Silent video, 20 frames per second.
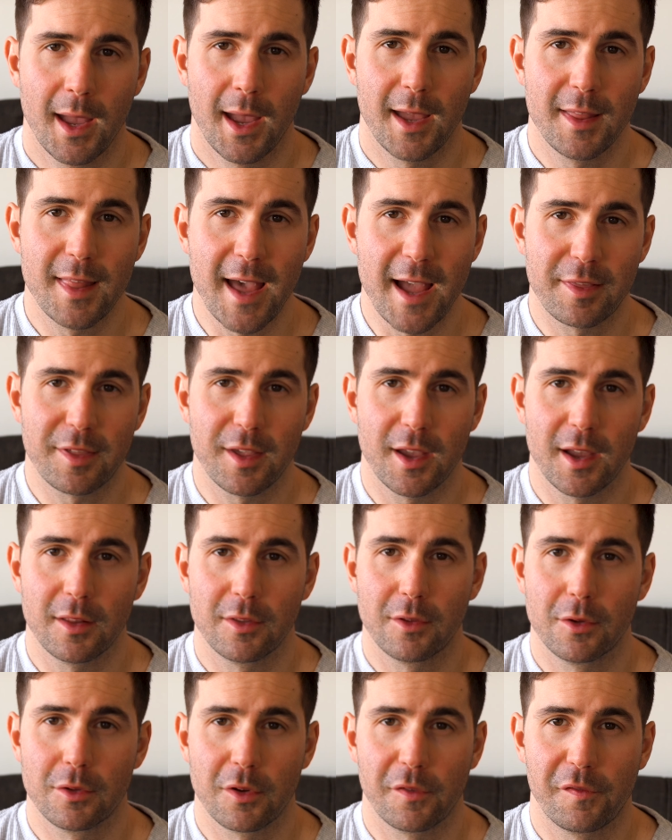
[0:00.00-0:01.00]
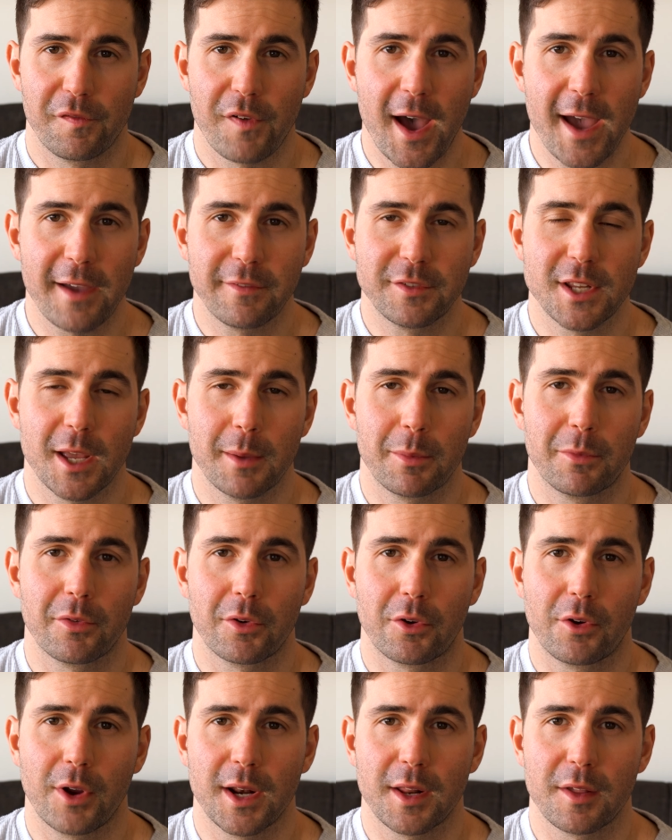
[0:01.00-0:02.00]
And that's it. Those are 5 tips for
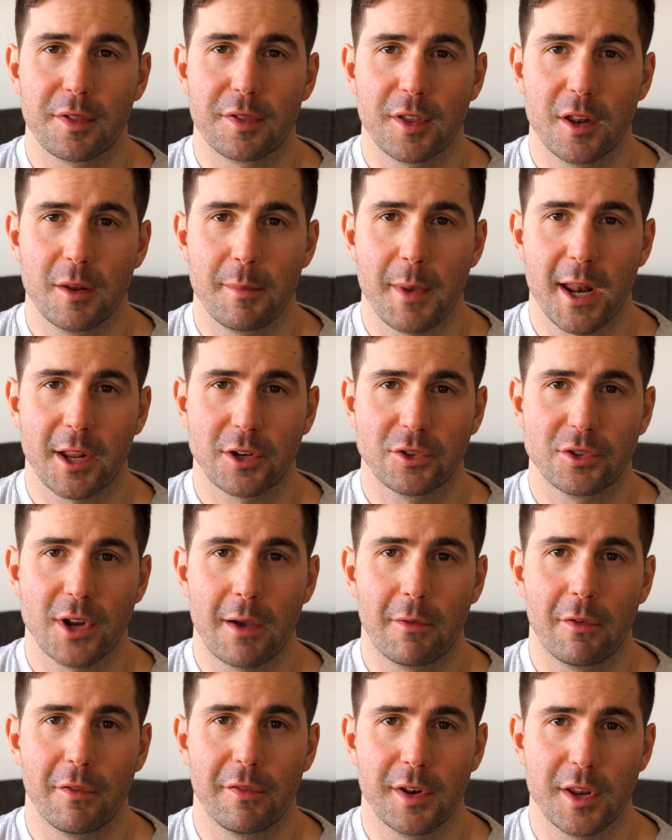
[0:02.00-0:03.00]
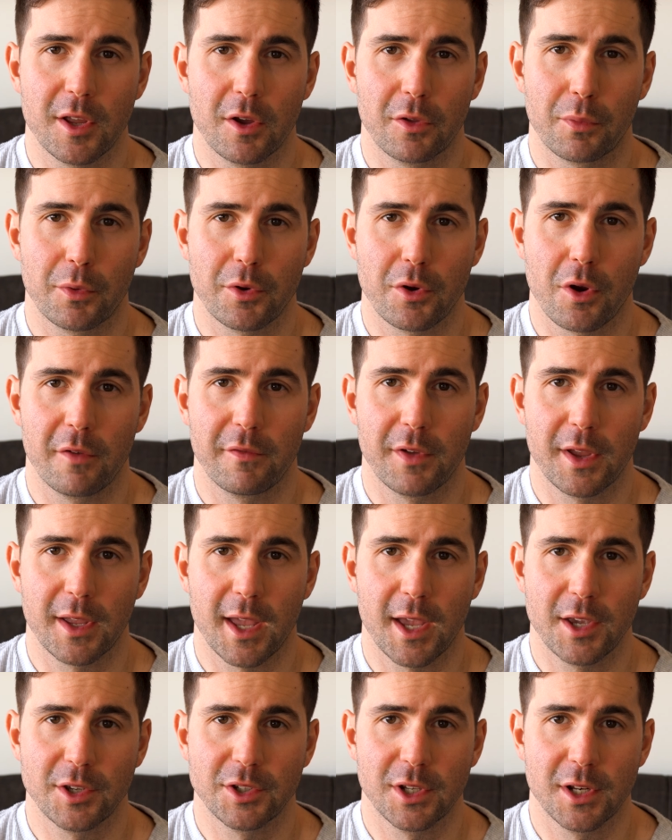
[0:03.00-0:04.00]
creating cinematic travel videos while you're on
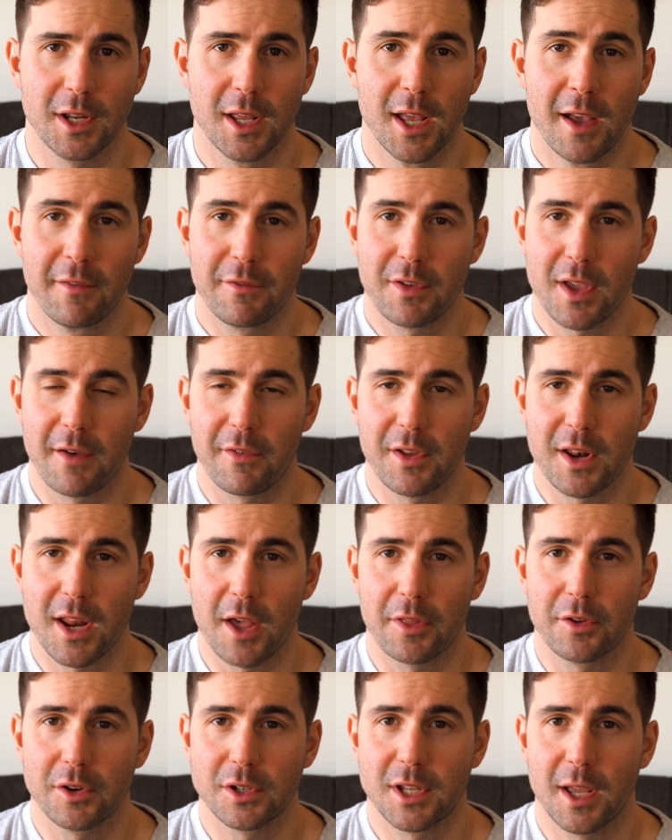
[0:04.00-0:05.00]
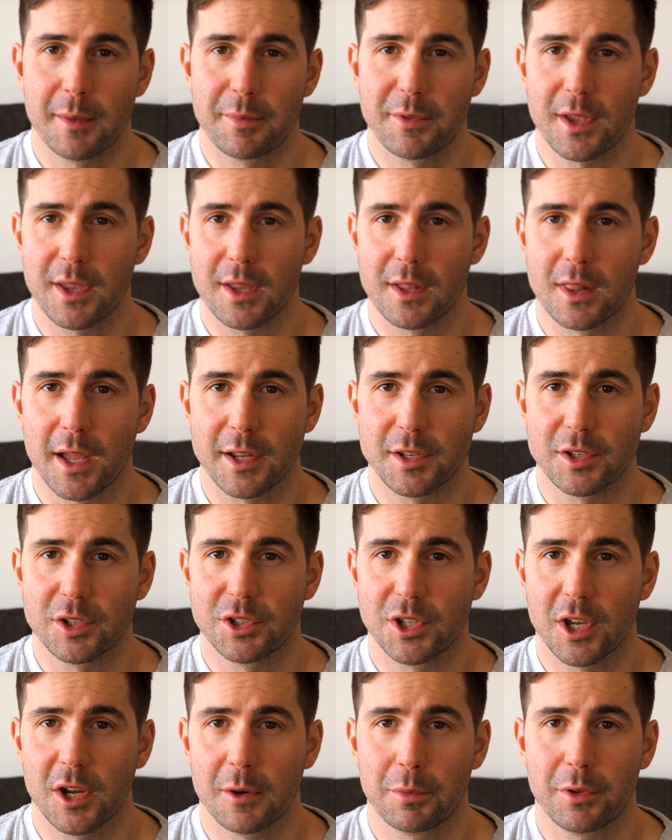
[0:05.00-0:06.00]
vacation. If you have any other tips that you'd like to
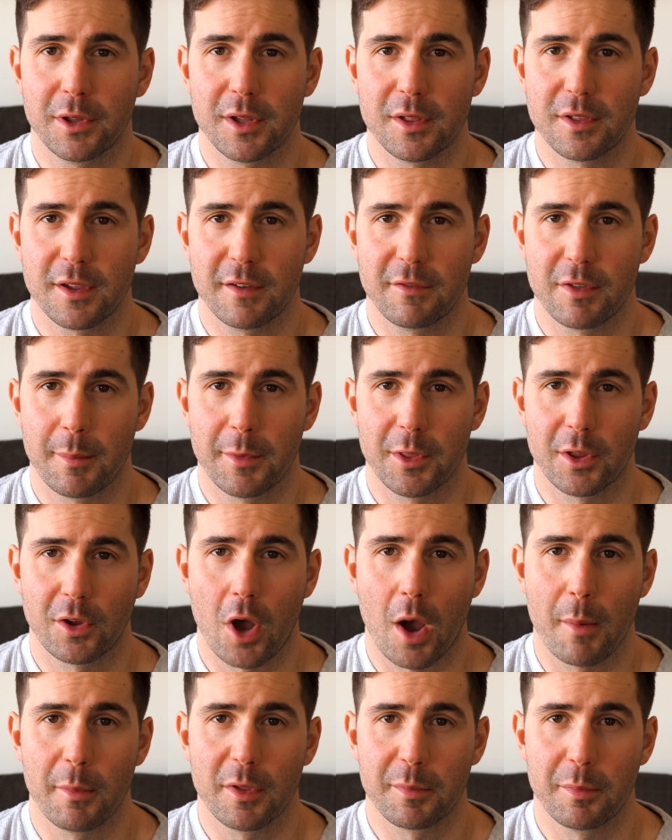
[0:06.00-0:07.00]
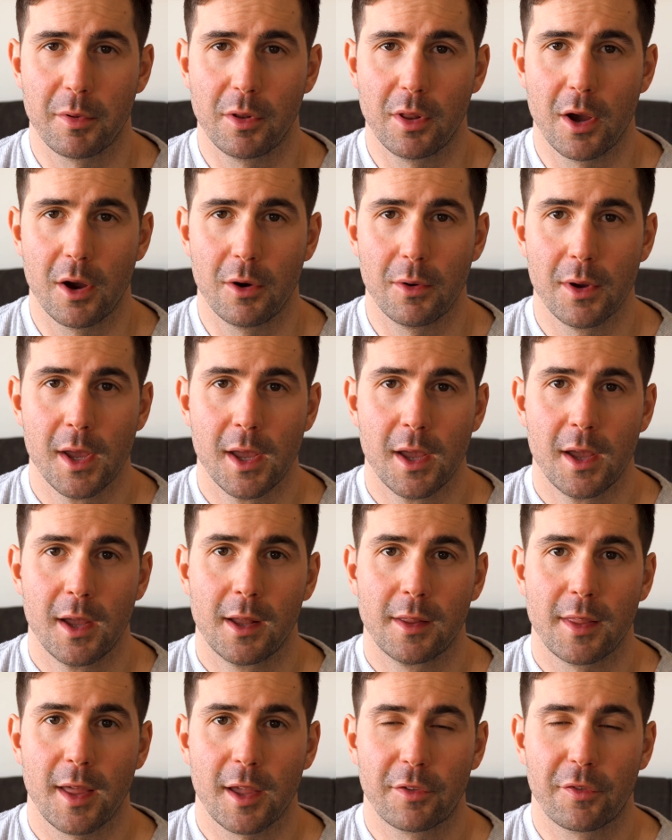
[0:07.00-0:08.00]
share, please leave them in the comments below.
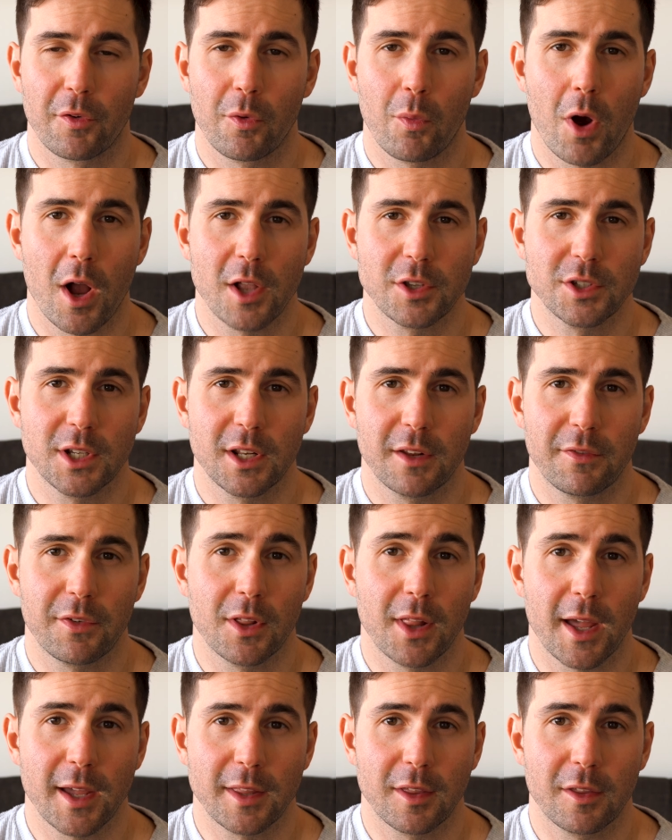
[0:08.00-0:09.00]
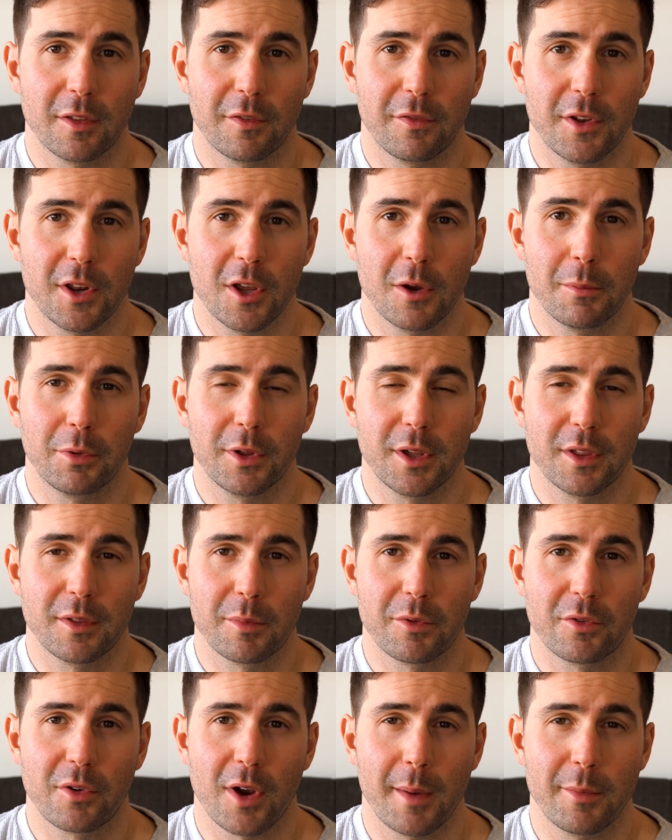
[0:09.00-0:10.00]
Thanks for watching, and if you like this video, please
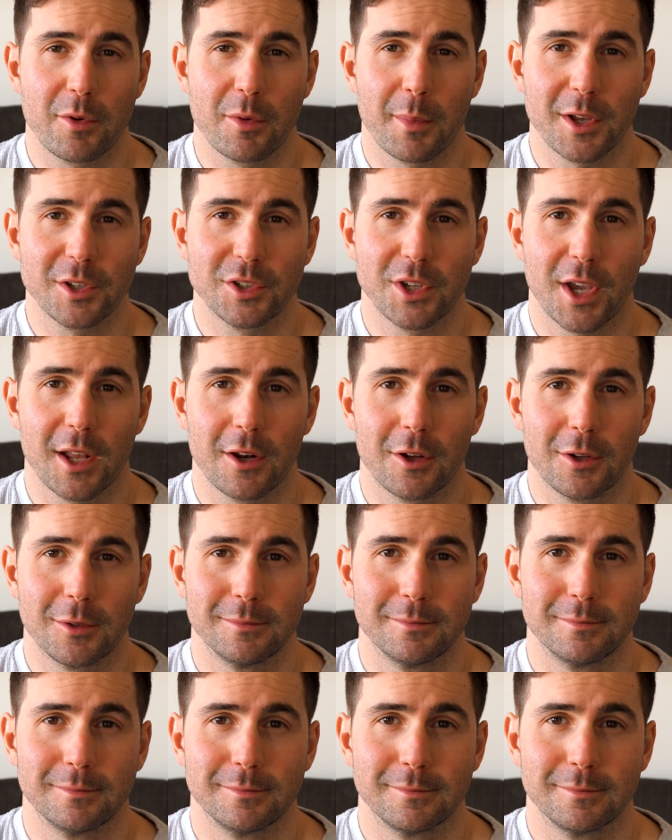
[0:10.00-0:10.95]
subscribe to my channel.